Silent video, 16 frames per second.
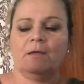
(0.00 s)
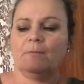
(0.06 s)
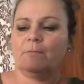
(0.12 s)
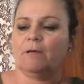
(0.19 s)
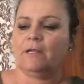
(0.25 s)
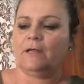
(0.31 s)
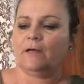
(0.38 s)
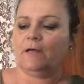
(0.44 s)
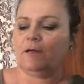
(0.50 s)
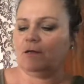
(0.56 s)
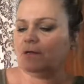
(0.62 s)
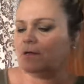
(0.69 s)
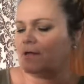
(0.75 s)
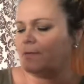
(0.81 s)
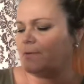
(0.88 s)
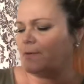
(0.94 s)
But I
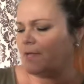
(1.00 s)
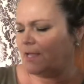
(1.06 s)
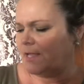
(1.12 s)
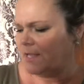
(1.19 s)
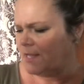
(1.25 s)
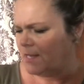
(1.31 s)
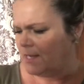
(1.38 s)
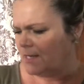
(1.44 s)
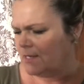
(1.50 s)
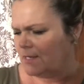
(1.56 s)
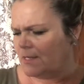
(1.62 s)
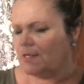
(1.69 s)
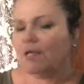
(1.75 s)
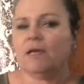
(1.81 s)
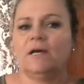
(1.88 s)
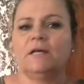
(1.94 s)
paid
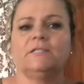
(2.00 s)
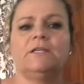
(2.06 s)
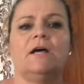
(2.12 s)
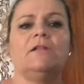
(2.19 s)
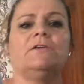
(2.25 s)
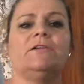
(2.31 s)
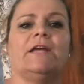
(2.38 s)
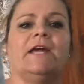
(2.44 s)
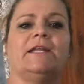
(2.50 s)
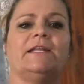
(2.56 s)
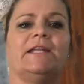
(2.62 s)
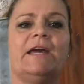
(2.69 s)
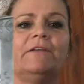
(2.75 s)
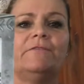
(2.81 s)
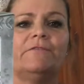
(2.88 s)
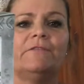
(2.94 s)

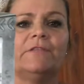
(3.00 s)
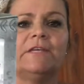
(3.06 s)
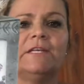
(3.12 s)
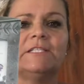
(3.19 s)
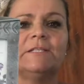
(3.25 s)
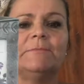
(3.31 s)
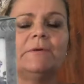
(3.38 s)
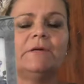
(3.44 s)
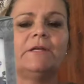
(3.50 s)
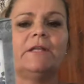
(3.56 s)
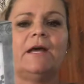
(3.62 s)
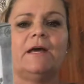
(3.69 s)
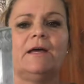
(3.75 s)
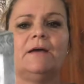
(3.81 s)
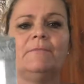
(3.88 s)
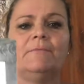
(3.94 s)
$1.99 for this, but
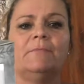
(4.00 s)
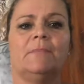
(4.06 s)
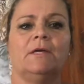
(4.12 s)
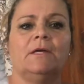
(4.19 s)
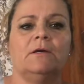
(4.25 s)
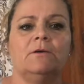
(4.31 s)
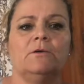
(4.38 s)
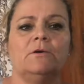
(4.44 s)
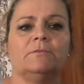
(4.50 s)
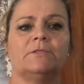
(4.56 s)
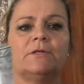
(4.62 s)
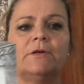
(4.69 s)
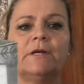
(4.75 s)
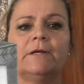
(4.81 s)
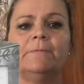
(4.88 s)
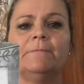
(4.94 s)
I'm
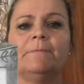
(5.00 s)
sorry